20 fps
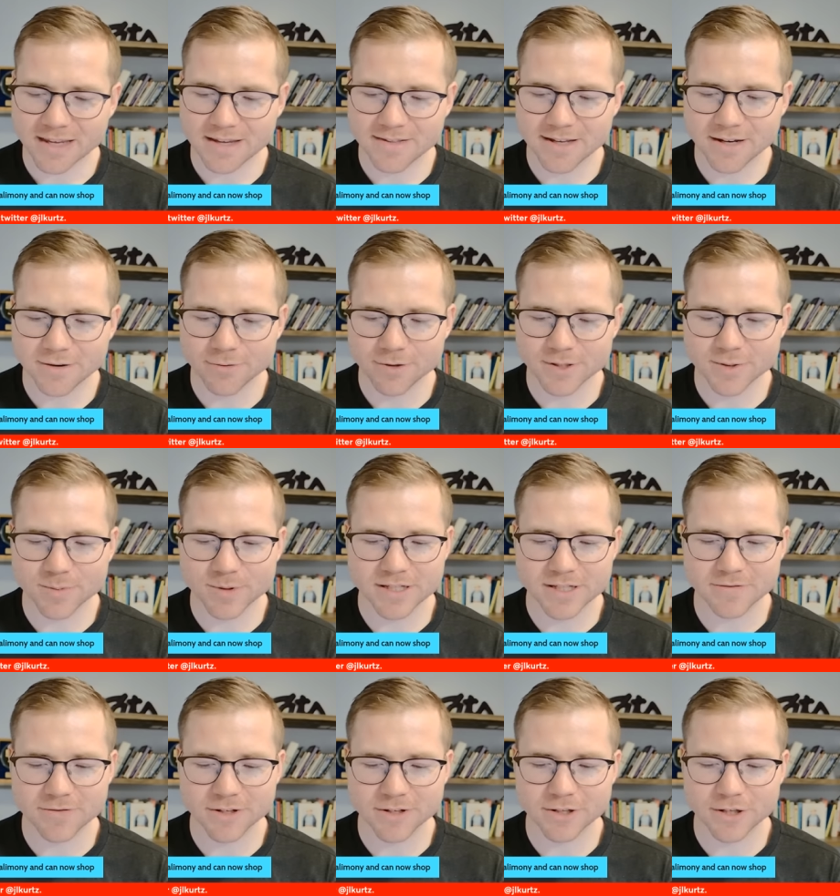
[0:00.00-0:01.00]
that was
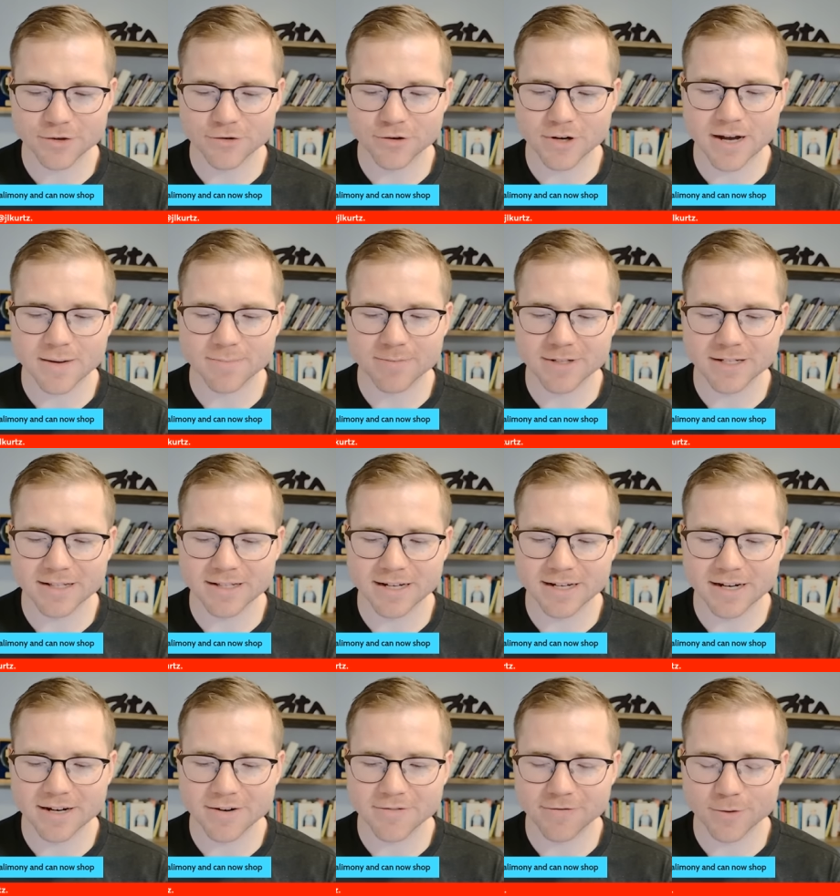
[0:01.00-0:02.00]
specifically dropped in
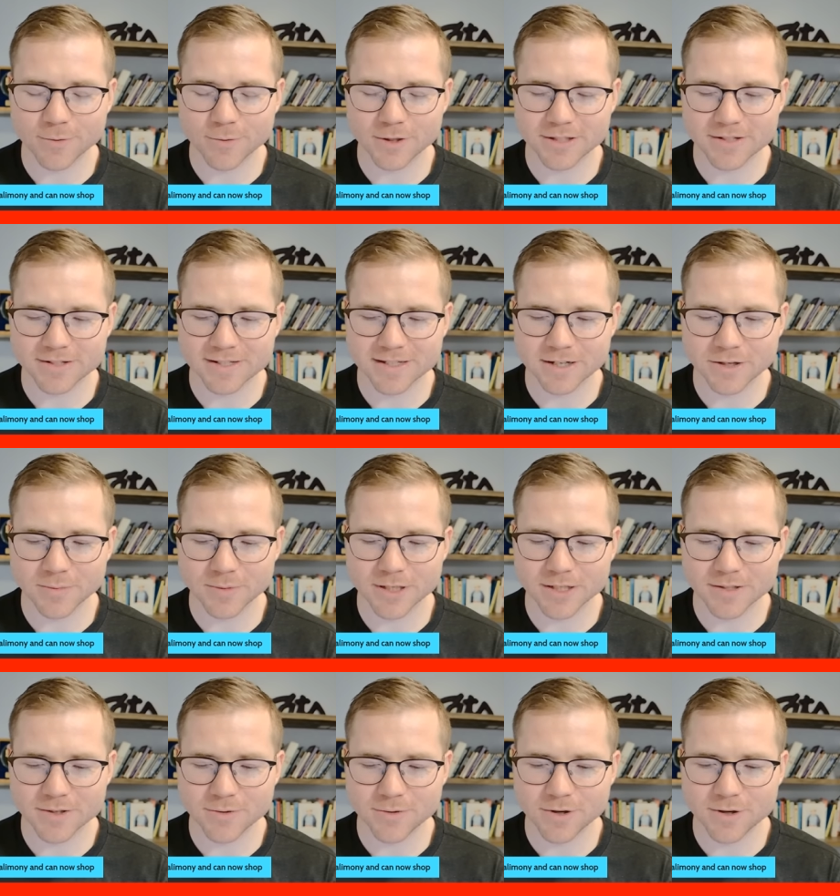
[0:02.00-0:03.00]
there for what the settlement
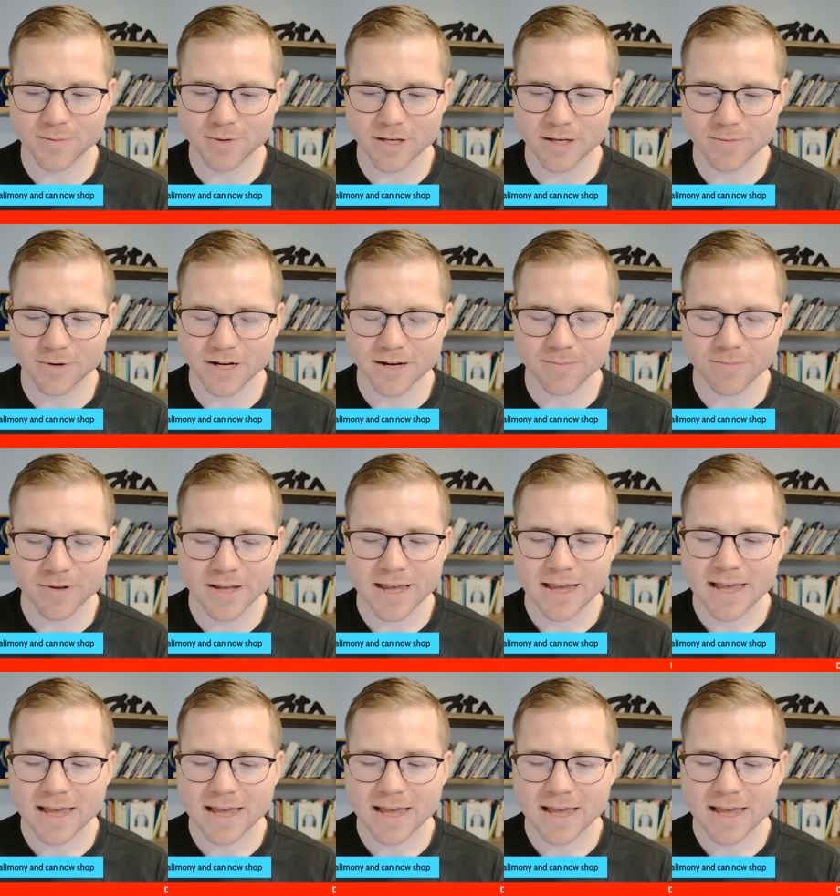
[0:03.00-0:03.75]
is going to be, but